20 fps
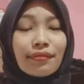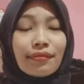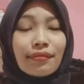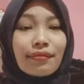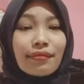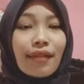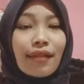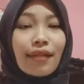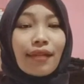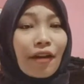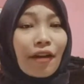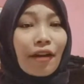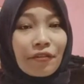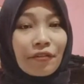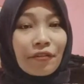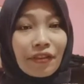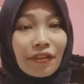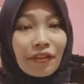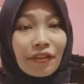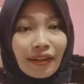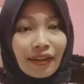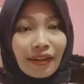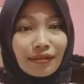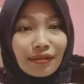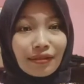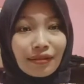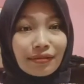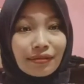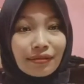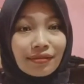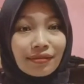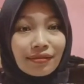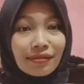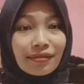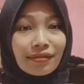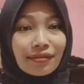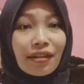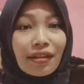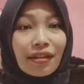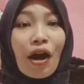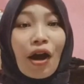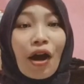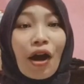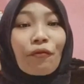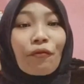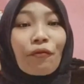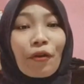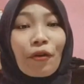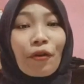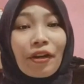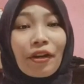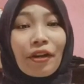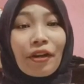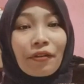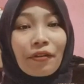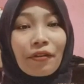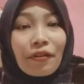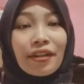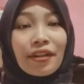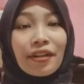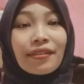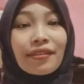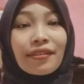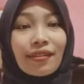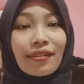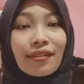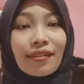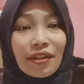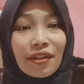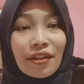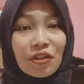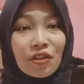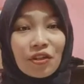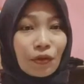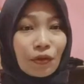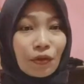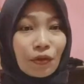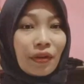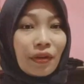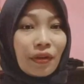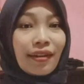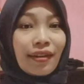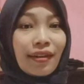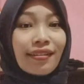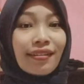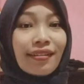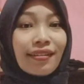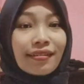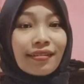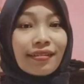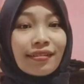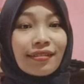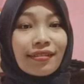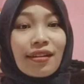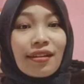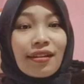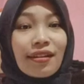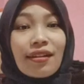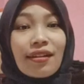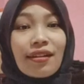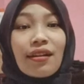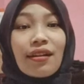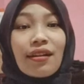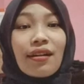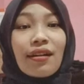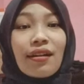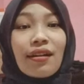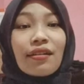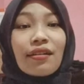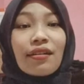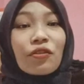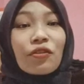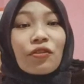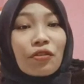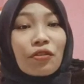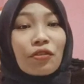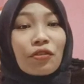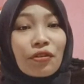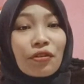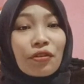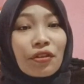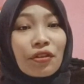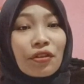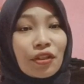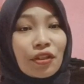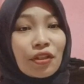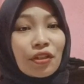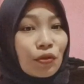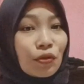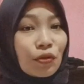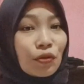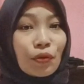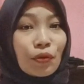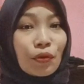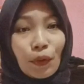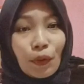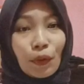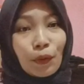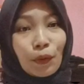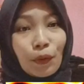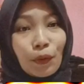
Everything, whatever he touched to eat, turned into gold.